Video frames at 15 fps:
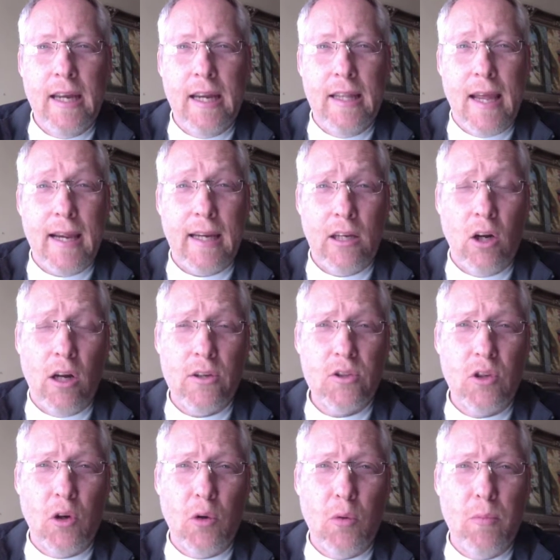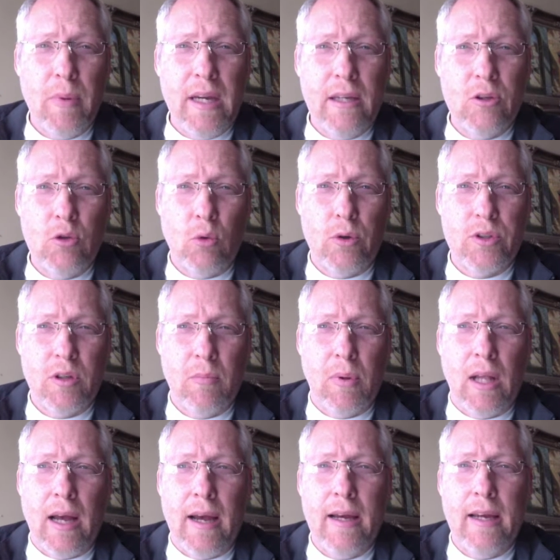And that can also be in short
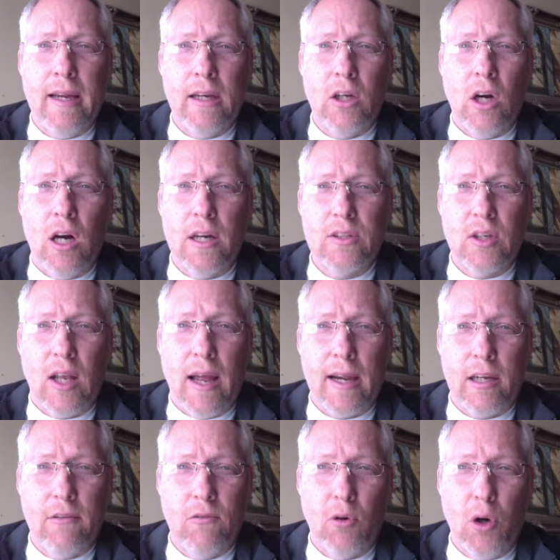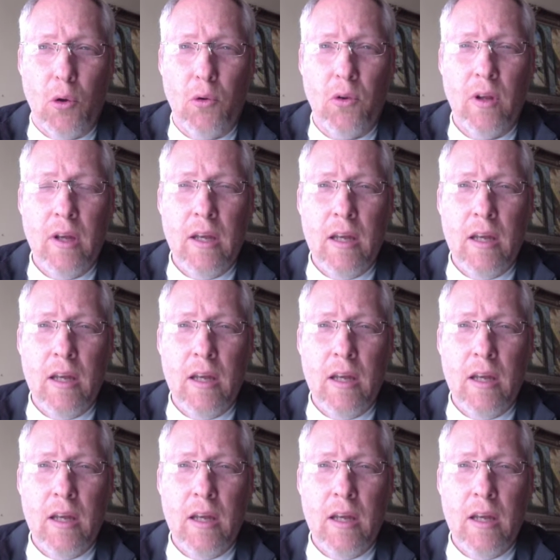supply and cause lack of growth.